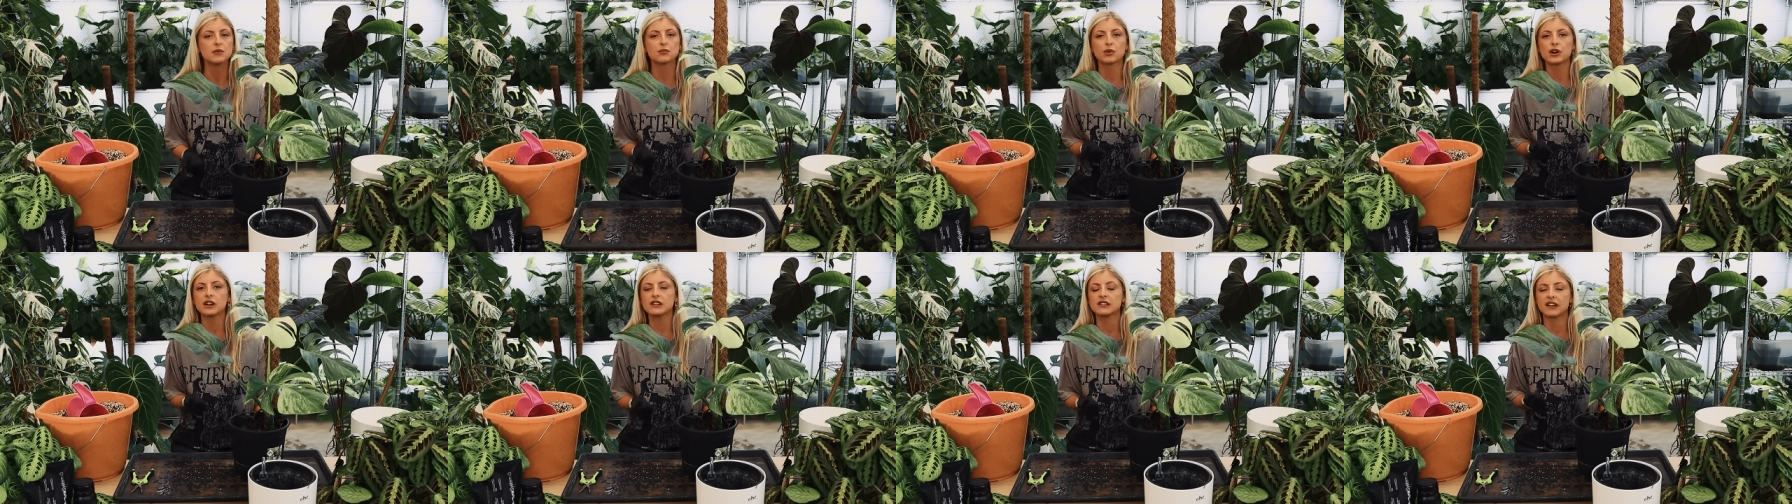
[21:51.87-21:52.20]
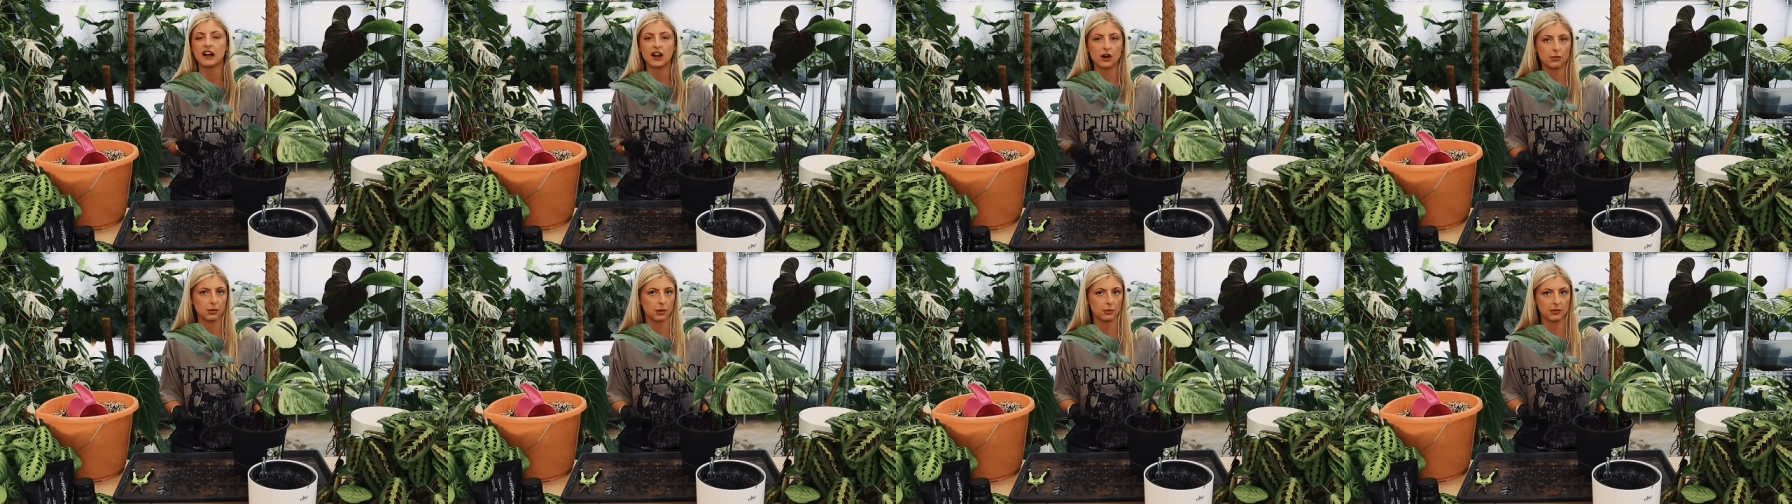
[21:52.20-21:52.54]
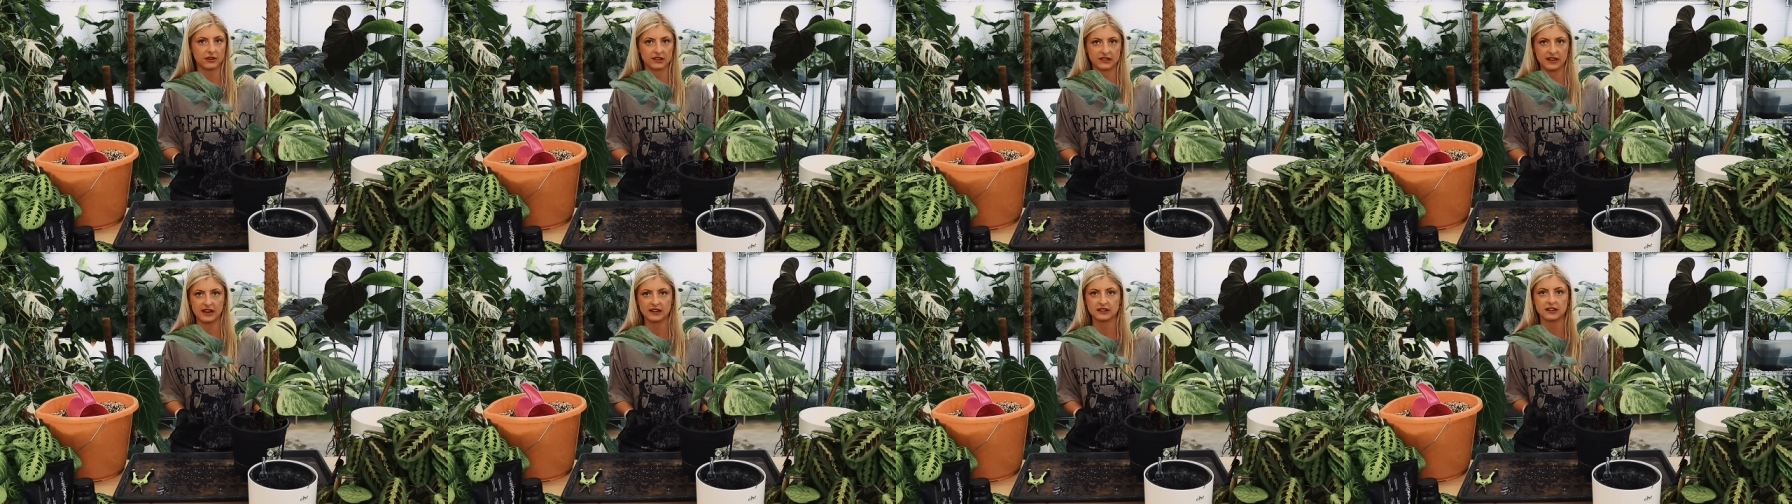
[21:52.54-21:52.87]
Pretty terrible
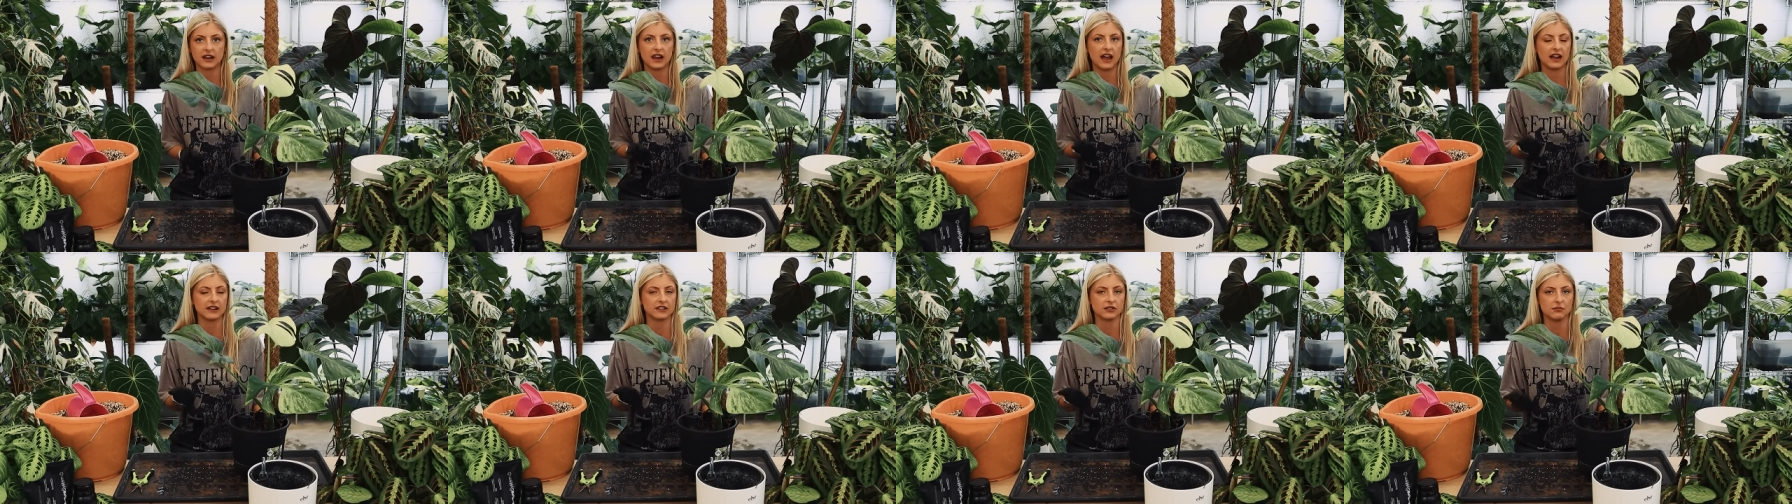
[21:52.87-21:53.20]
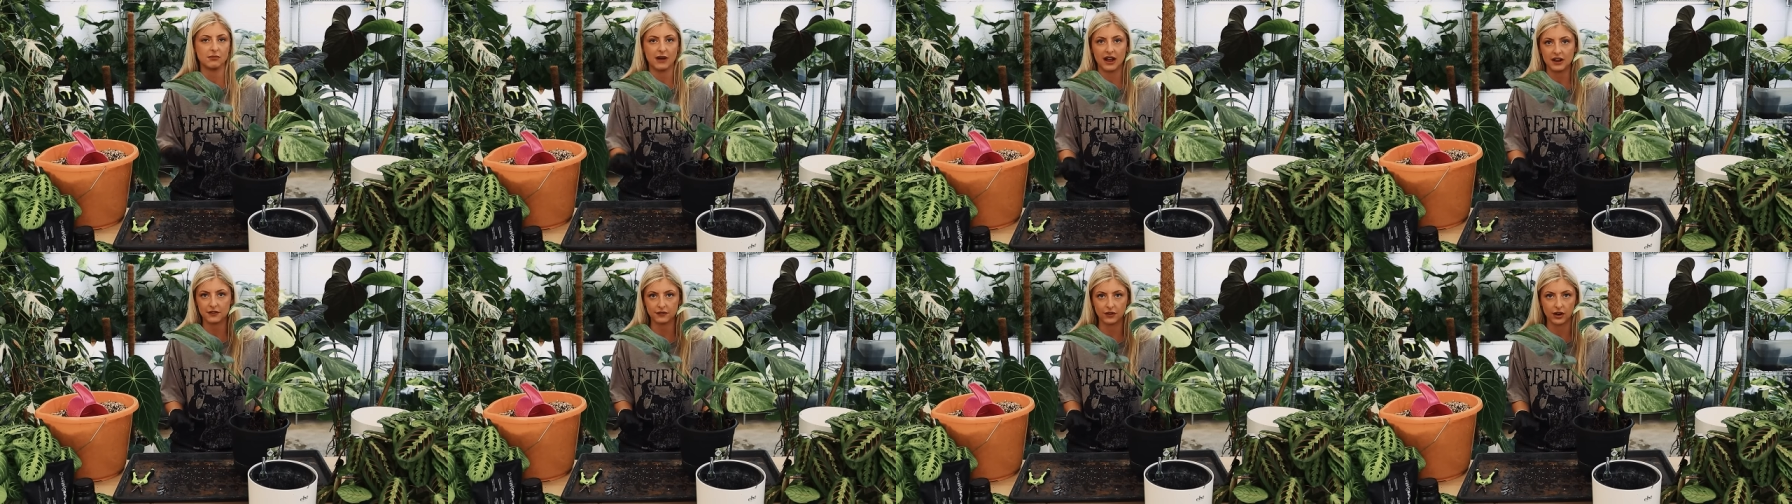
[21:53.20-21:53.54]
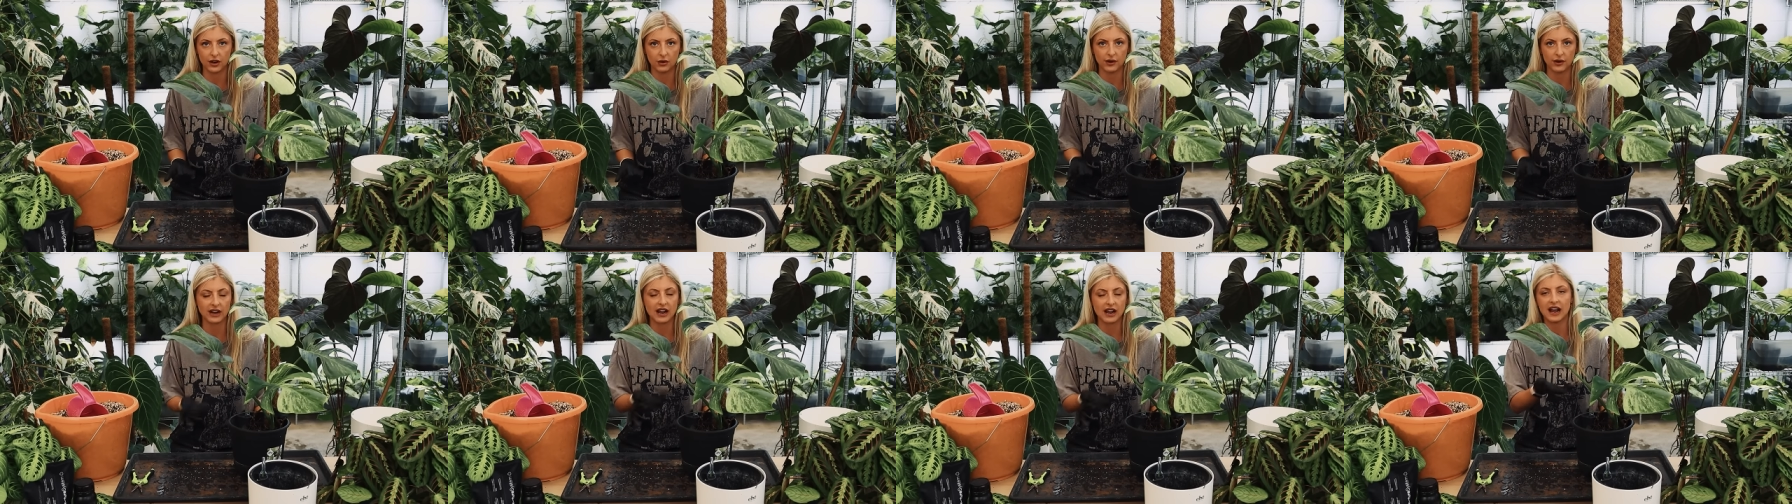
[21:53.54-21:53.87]
mistake to lie to my
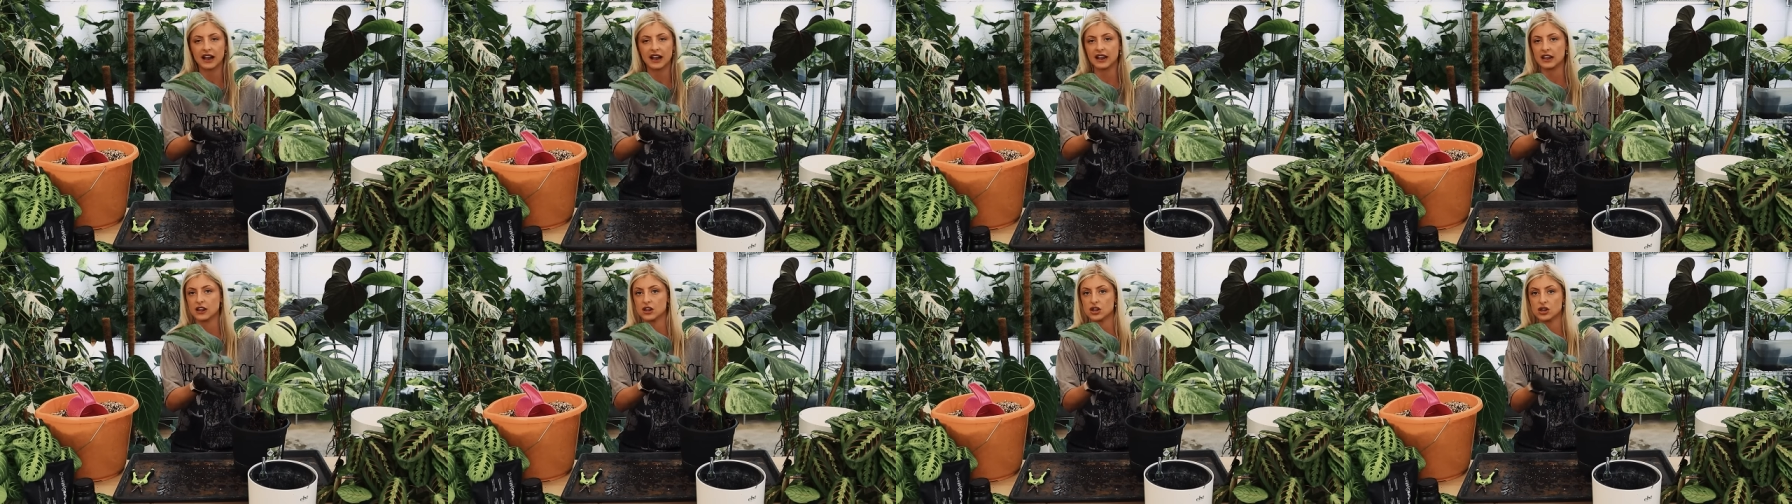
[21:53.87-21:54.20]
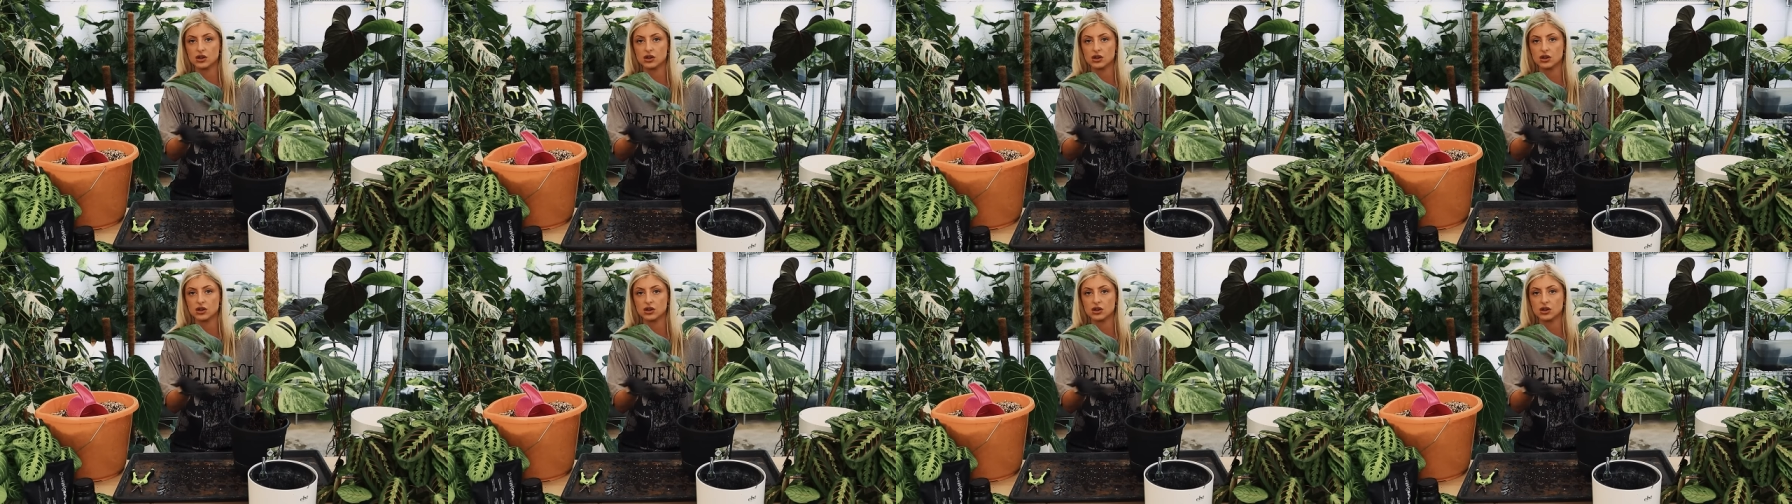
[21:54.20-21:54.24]
following, i.e.